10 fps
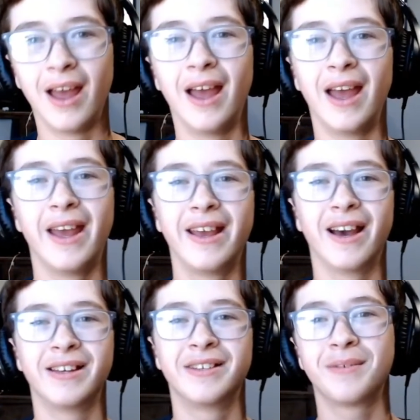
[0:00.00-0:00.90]
Hey
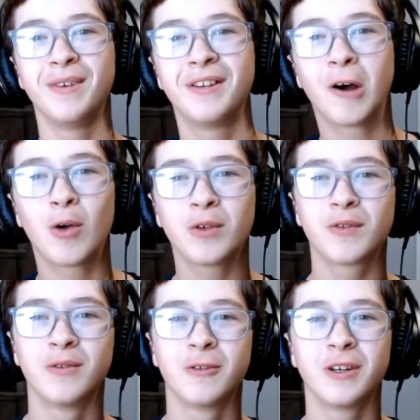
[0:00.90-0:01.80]
guys, it's me Thomas
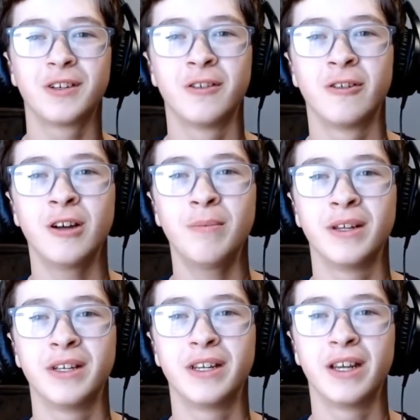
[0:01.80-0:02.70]
from Drinks and Drip, and
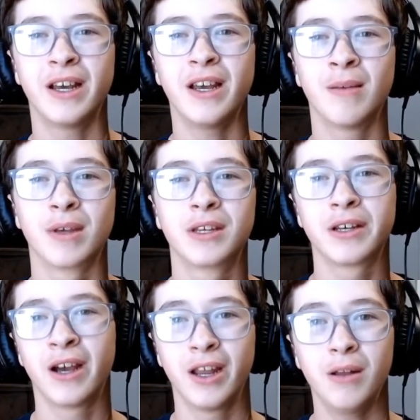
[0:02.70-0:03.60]
today I'm
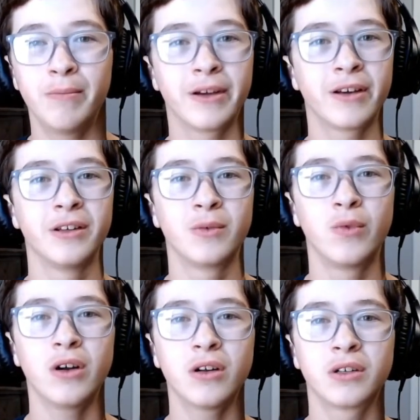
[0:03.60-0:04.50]
excited because
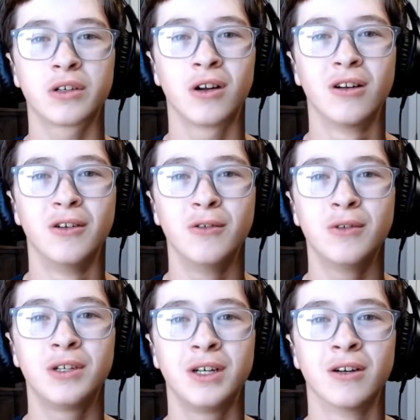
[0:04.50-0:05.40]
we're gonna start our new
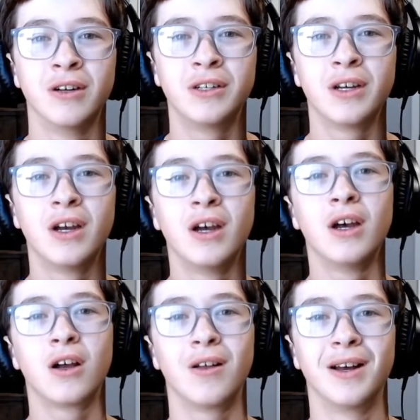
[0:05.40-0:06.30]
series,
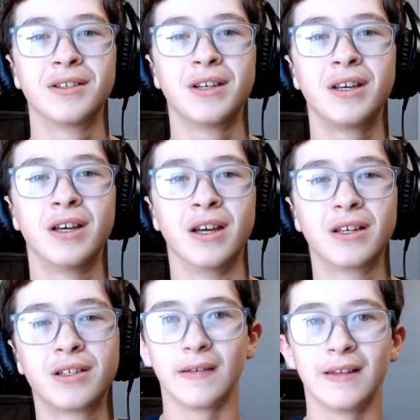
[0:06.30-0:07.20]
Classic
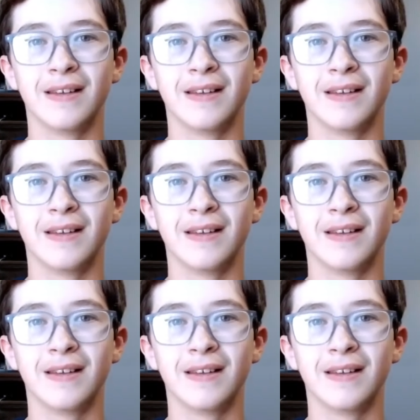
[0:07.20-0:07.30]
Kicks.